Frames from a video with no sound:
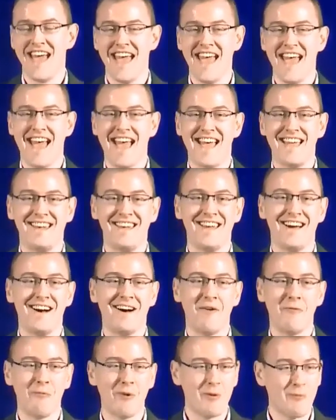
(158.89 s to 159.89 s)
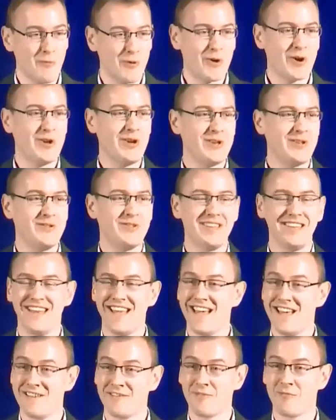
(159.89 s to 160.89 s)
And what we're going to do
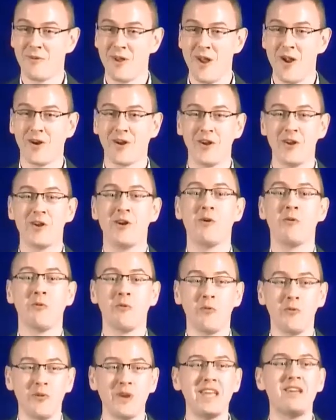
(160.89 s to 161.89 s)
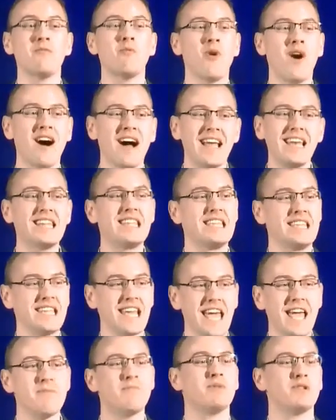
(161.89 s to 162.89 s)
today is we are going to rewind the
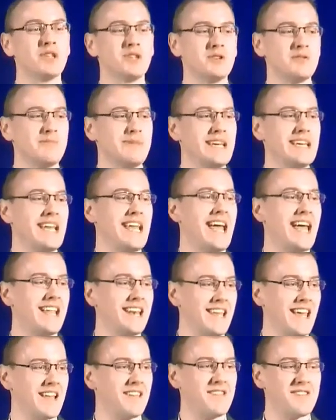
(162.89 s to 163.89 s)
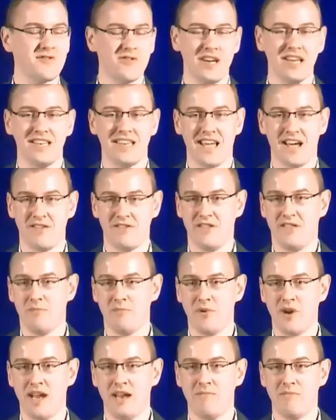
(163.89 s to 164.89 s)
tape a little bit and get straight down to the
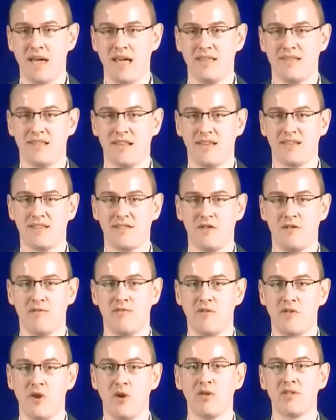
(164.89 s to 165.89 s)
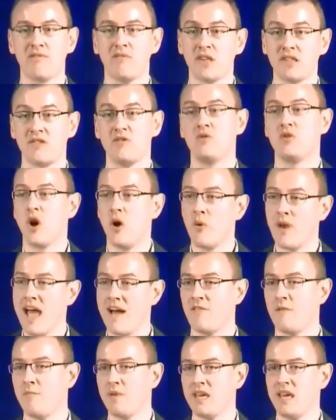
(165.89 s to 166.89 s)
brain basics. So for those of us who don't
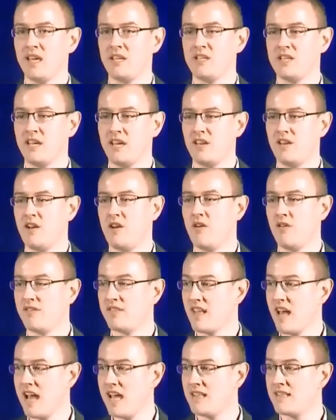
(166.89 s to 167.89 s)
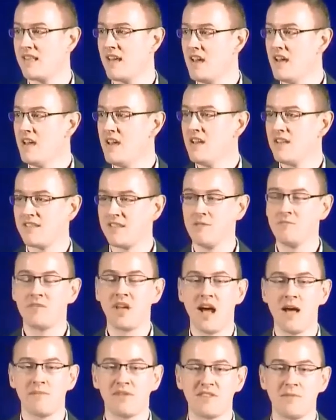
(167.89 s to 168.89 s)
have a PhD in neuroscience,
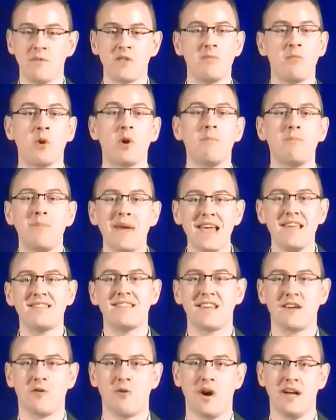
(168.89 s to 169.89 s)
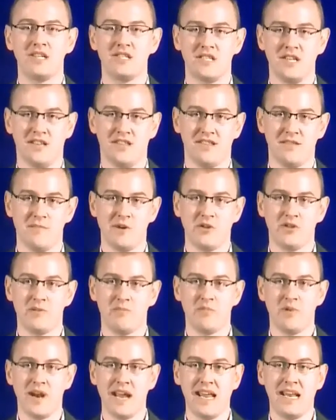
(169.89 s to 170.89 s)
sometimes some of the more basic questions about the
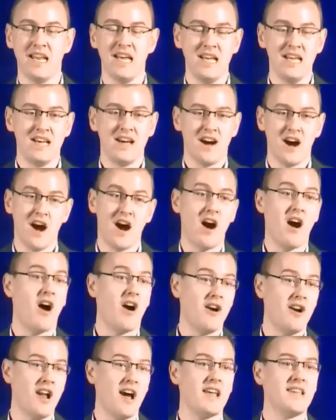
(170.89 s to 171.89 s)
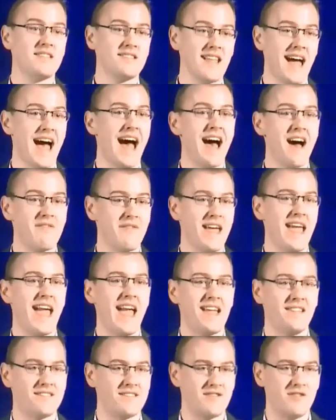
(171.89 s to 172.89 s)
brain are nice to have
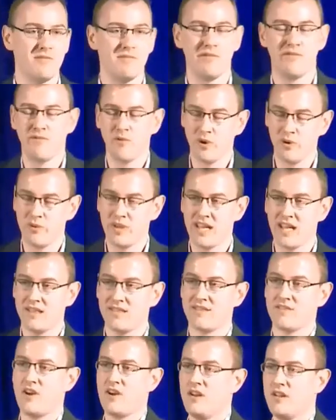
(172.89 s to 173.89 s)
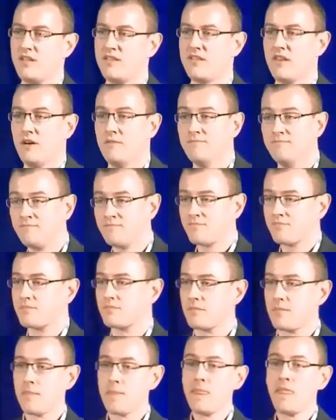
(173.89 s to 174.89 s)
answered before we get started. So
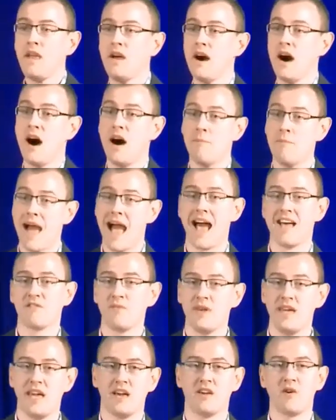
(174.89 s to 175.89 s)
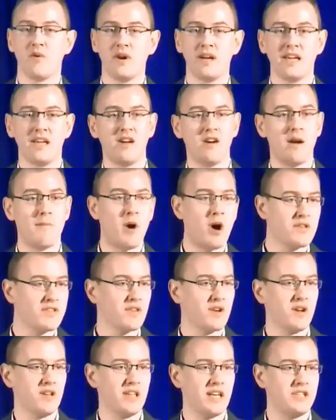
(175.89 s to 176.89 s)
as we get going here, I'm
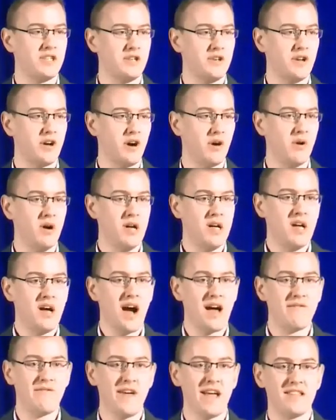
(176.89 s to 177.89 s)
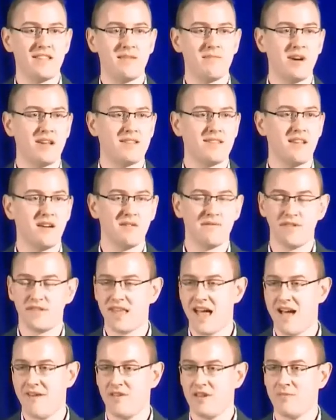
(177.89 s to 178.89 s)
also going to let you know, I fancy myself as
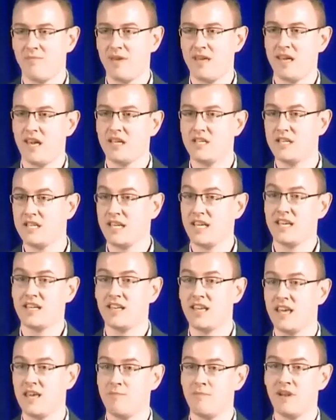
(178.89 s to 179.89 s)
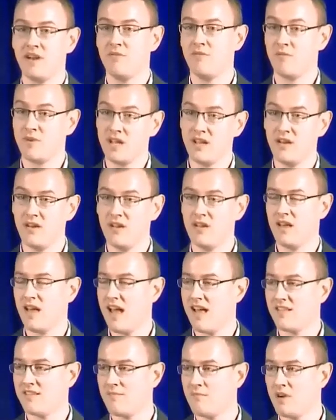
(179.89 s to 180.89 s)
having a PhD in keeping it real
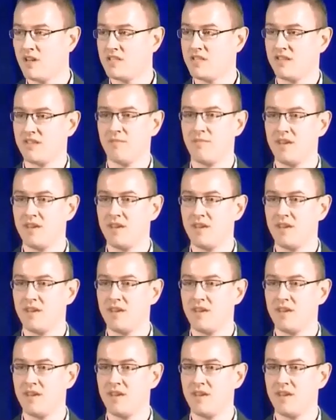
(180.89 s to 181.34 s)
as much as a